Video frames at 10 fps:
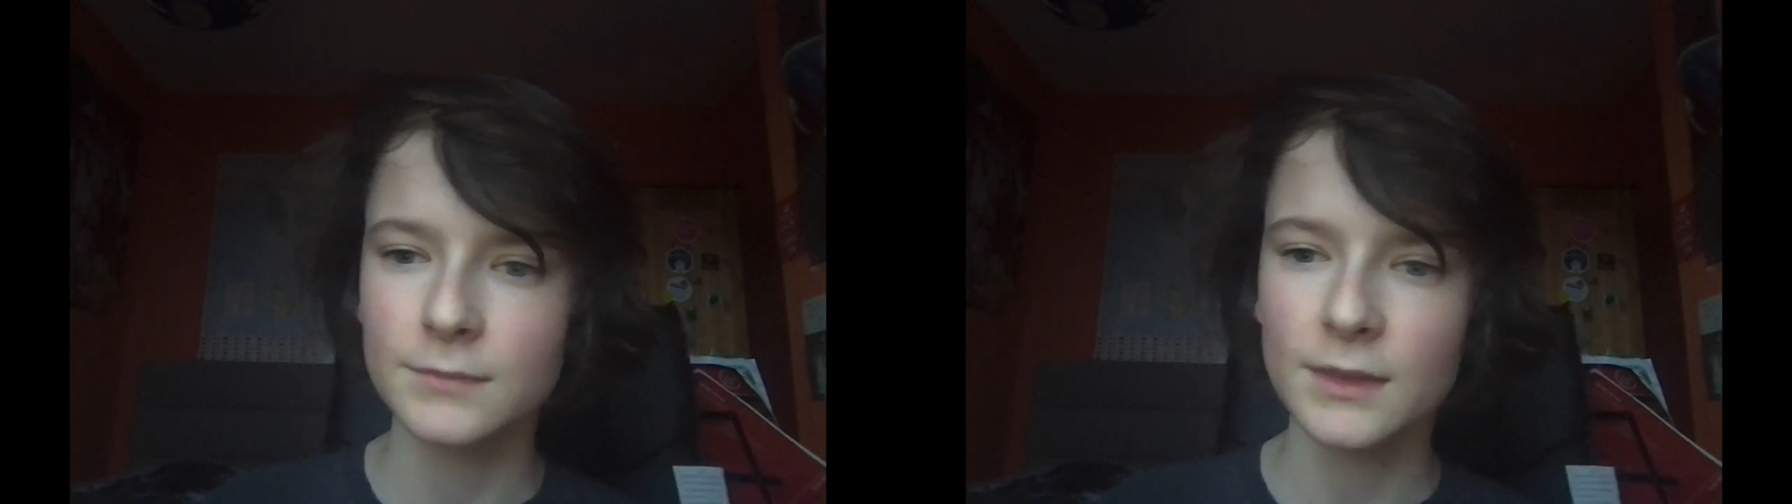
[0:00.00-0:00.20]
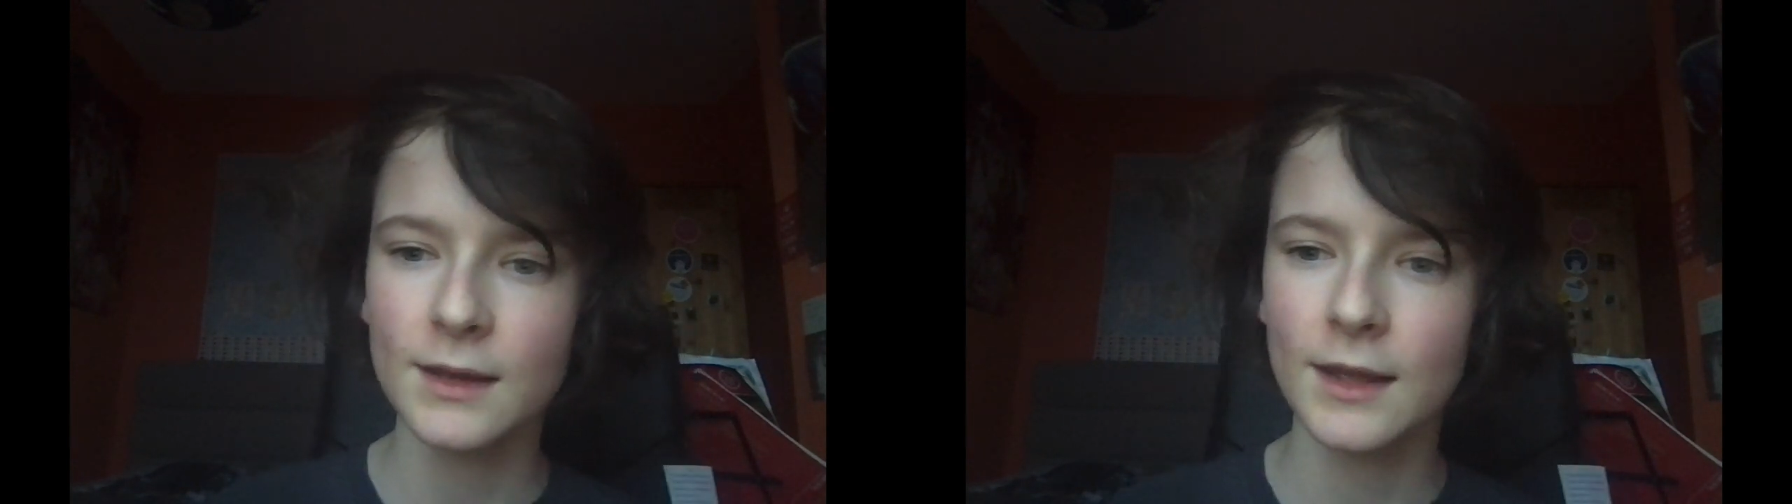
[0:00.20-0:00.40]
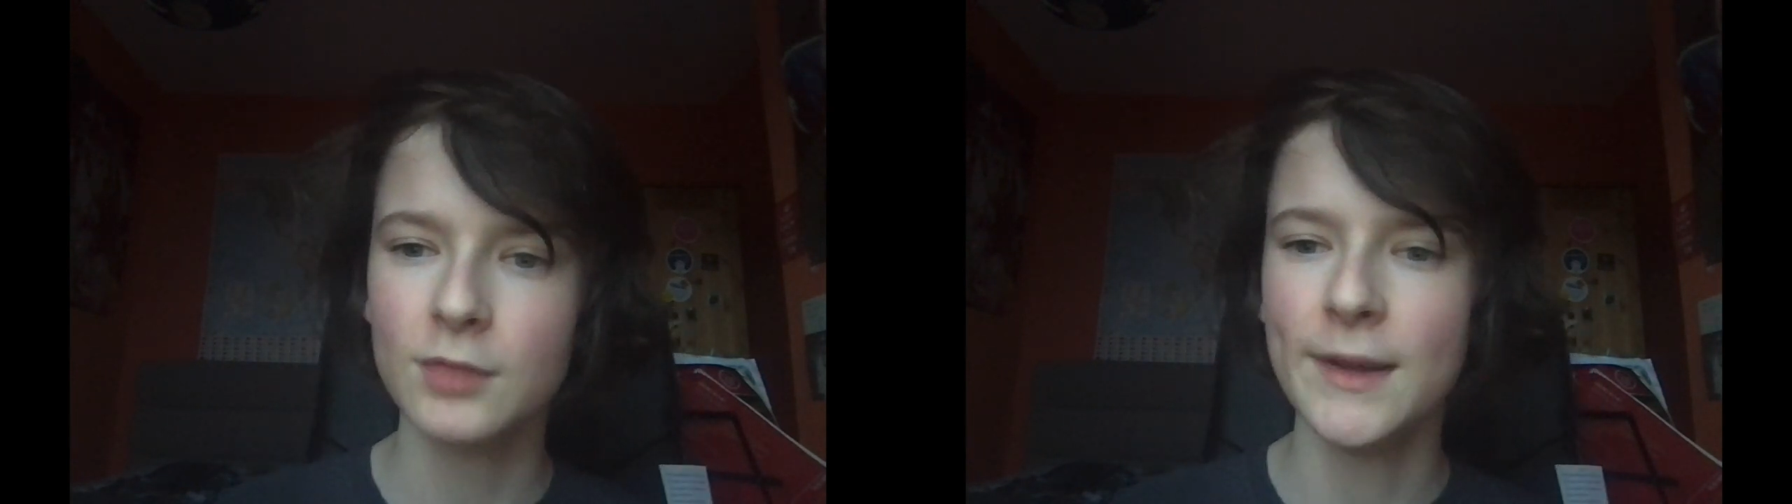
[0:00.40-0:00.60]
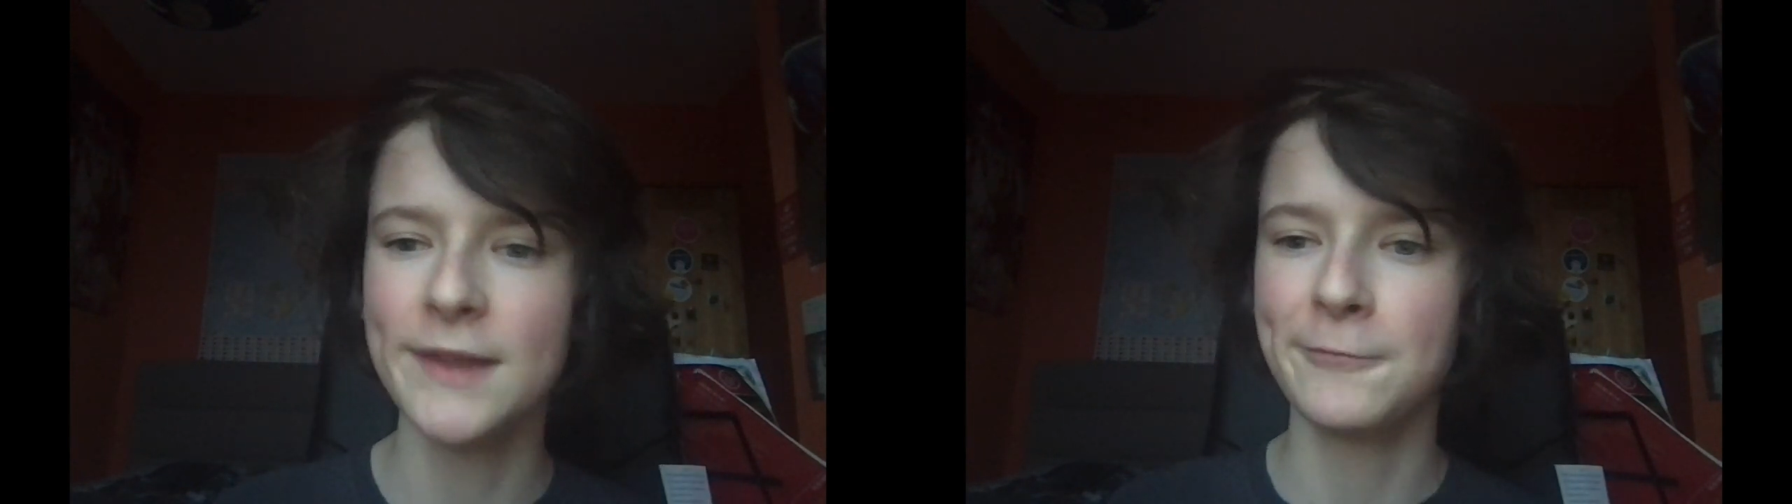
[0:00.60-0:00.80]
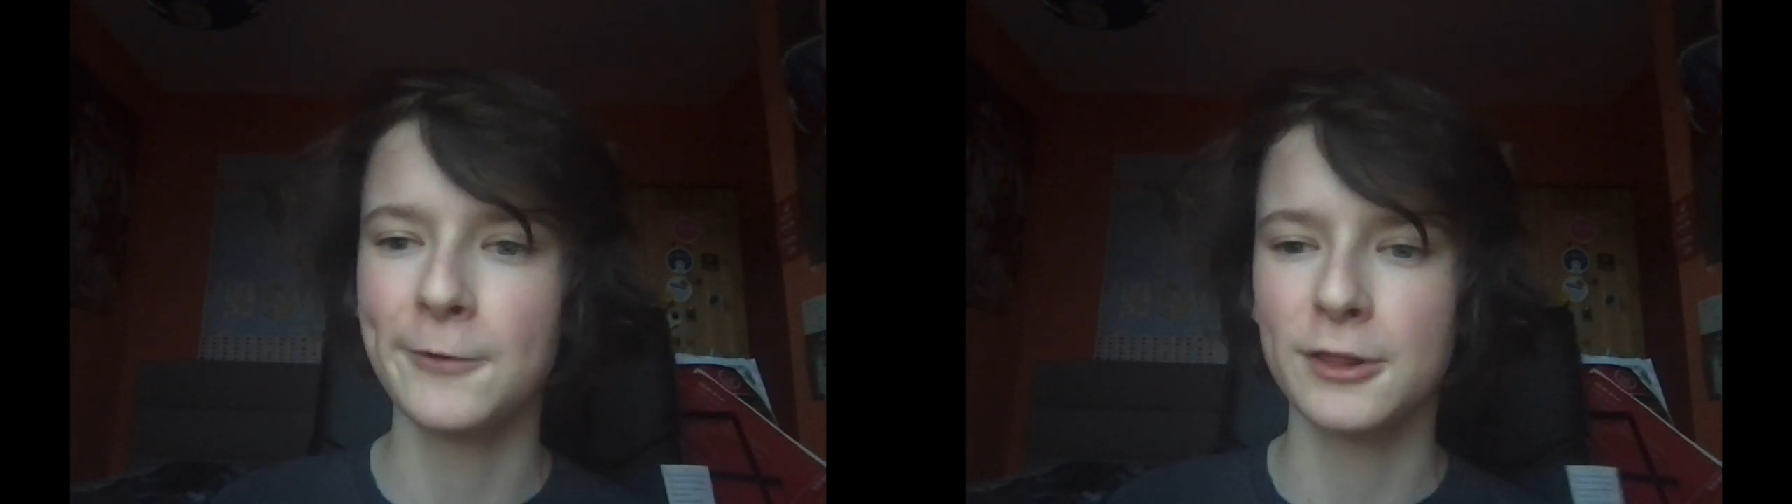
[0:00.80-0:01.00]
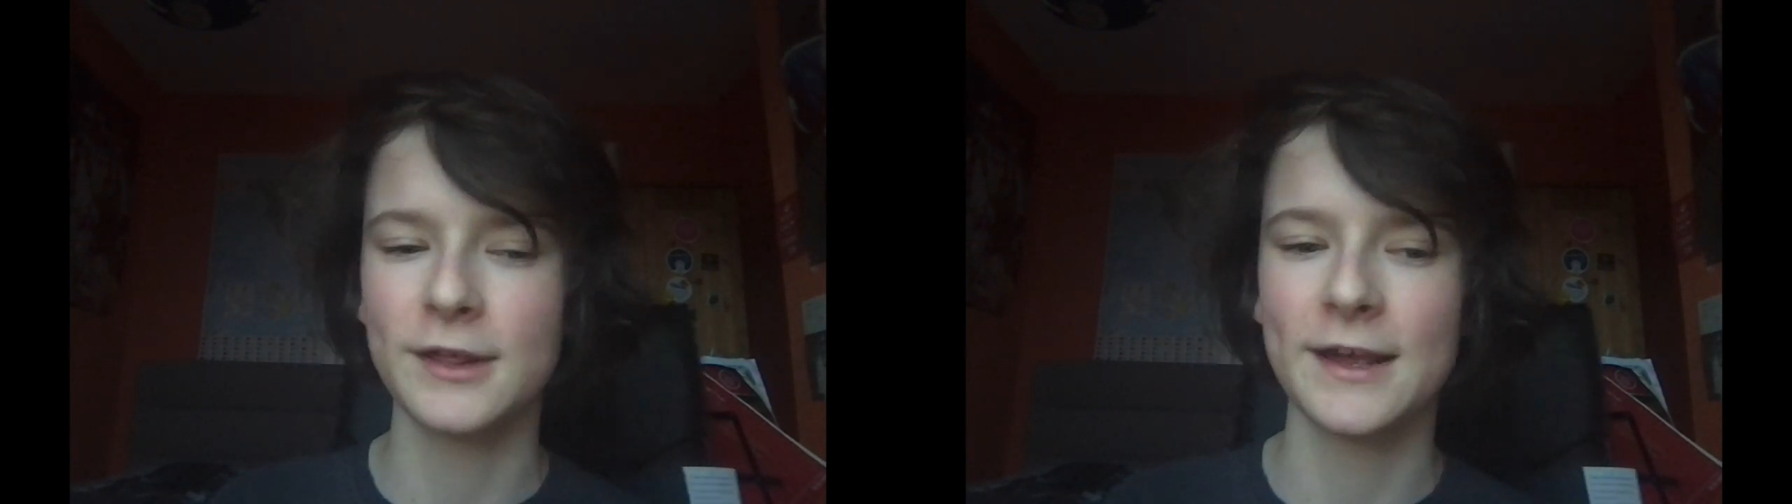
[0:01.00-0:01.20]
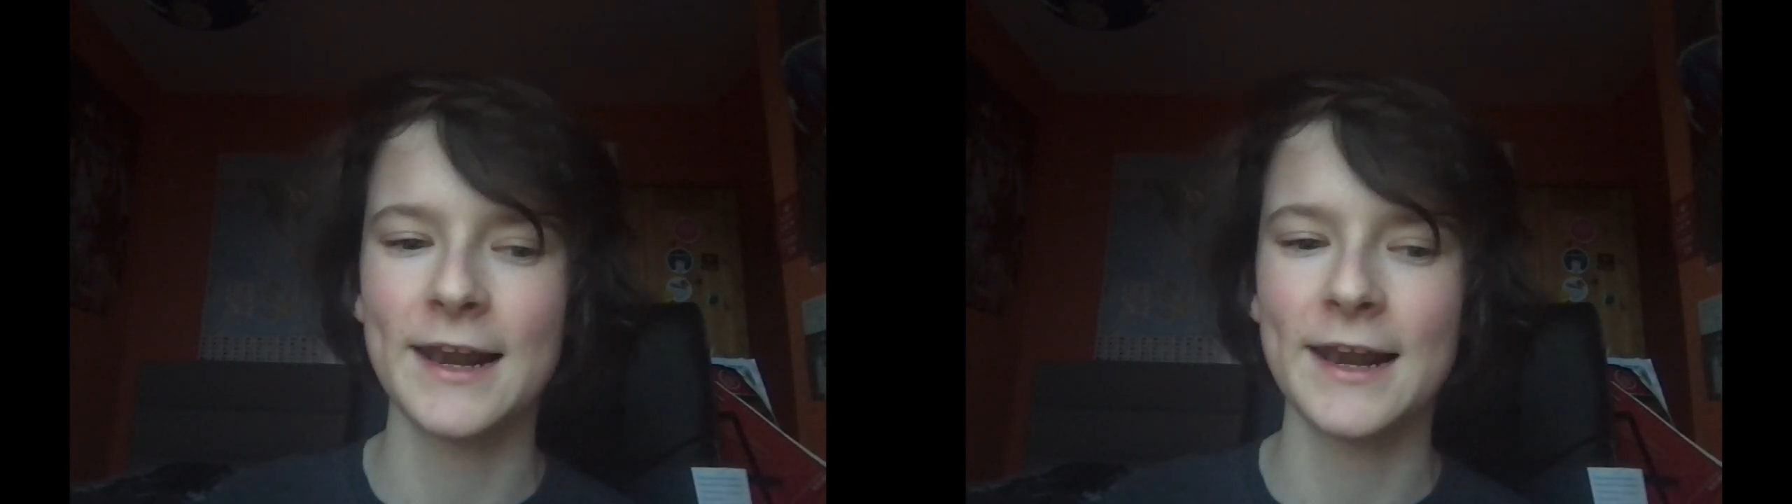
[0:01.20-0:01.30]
There's Matrix CLI.